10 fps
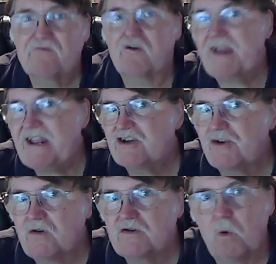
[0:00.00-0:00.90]
for each of
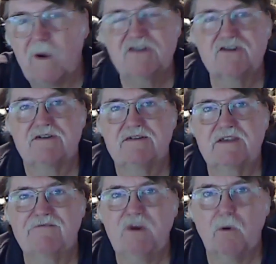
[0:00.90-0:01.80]
those questions.
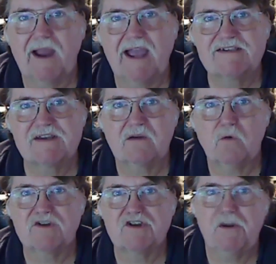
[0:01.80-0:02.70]
If you were asked
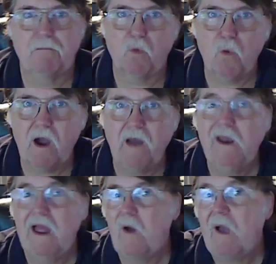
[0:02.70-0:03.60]
question number 1,
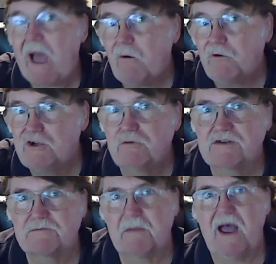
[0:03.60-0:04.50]
how would you
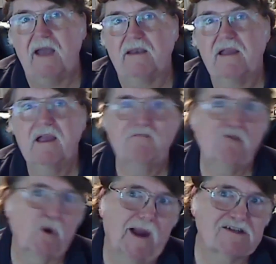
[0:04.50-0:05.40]
respond? If
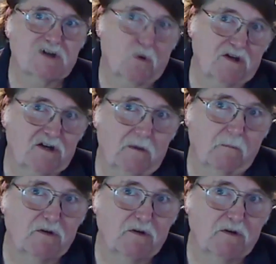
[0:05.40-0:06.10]
you were asked question number